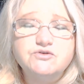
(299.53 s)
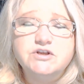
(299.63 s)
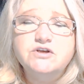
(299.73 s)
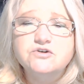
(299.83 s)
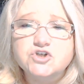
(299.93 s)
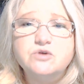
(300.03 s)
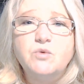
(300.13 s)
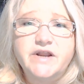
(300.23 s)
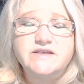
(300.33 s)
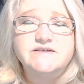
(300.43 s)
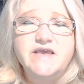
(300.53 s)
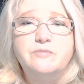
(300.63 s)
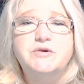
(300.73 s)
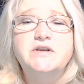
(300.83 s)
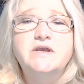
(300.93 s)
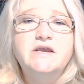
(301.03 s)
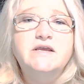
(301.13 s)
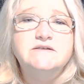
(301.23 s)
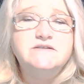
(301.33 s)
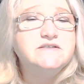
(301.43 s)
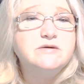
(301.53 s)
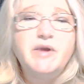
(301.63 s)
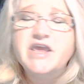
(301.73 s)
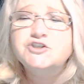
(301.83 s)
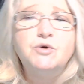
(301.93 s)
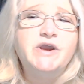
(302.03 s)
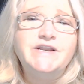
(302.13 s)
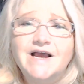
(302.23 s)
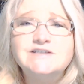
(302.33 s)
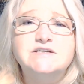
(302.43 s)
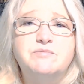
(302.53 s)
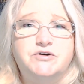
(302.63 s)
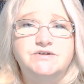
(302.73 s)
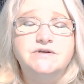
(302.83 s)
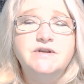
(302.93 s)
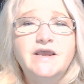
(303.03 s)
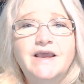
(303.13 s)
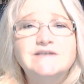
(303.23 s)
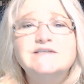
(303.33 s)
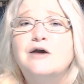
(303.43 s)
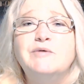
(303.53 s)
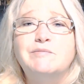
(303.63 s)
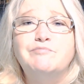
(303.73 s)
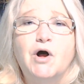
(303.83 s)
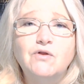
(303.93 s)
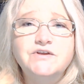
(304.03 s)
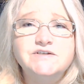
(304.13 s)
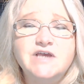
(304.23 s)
usually what has happened is that some HOA Nazi person has come and pulled the sign up